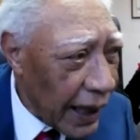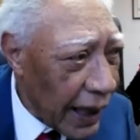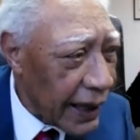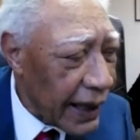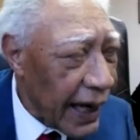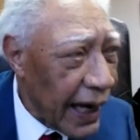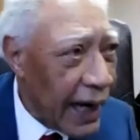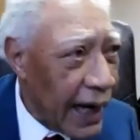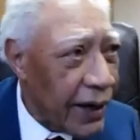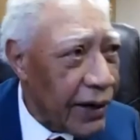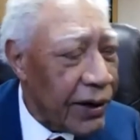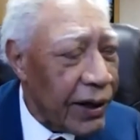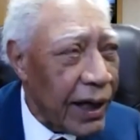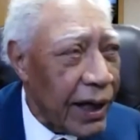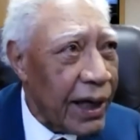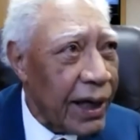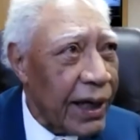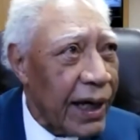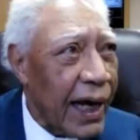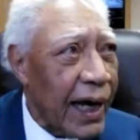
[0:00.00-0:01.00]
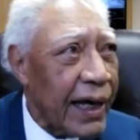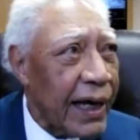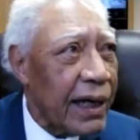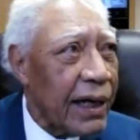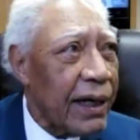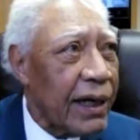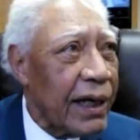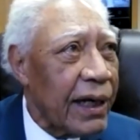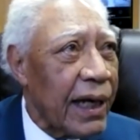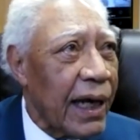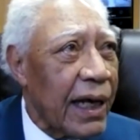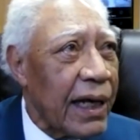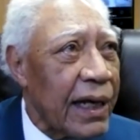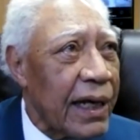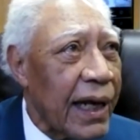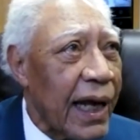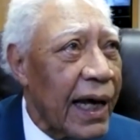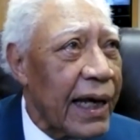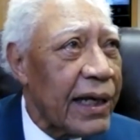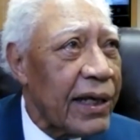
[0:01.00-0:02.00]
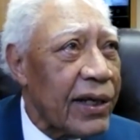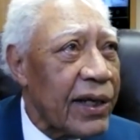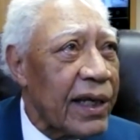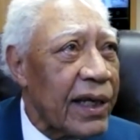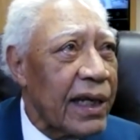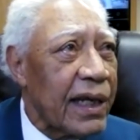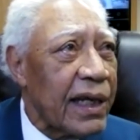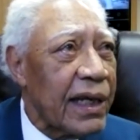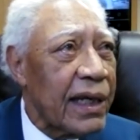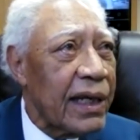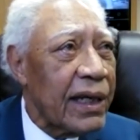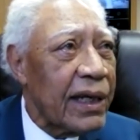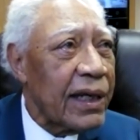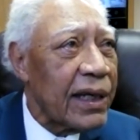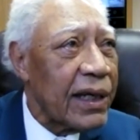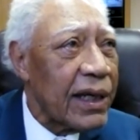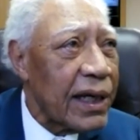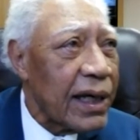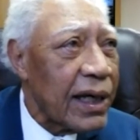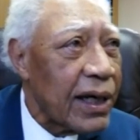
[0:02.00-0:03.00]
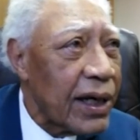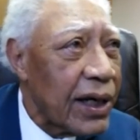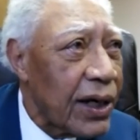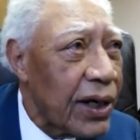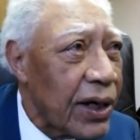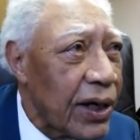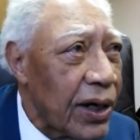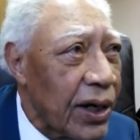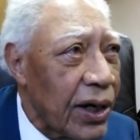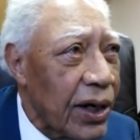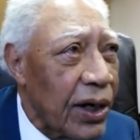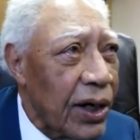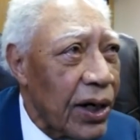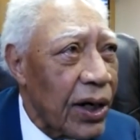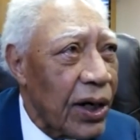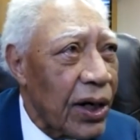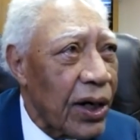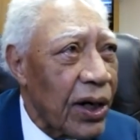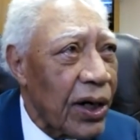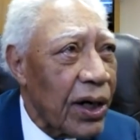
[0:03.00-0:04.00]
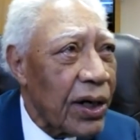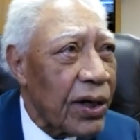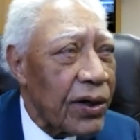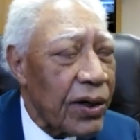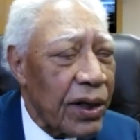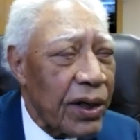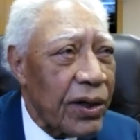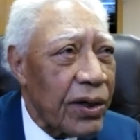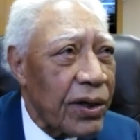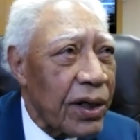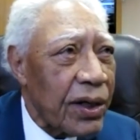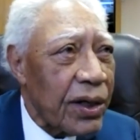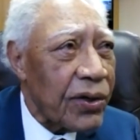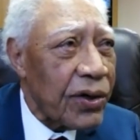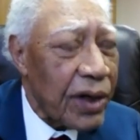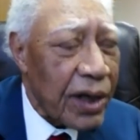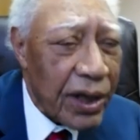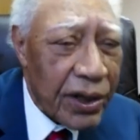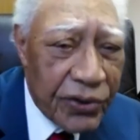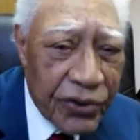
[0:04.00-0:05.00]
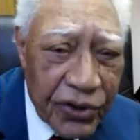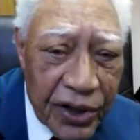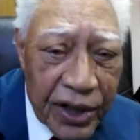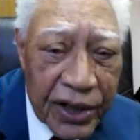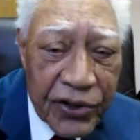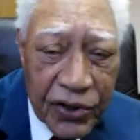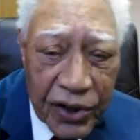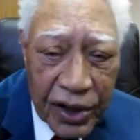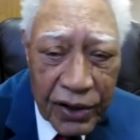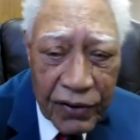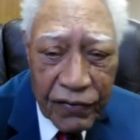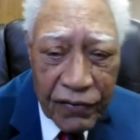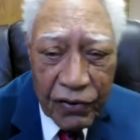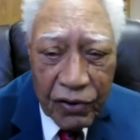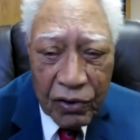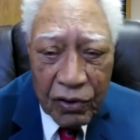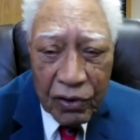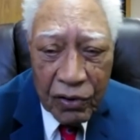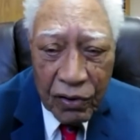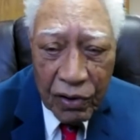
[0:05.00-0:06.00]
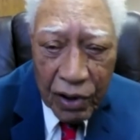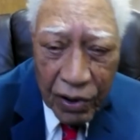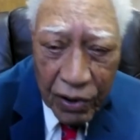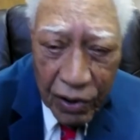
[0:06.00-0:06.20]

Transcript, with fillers: I, I, got it in 19, 1960 uh, for,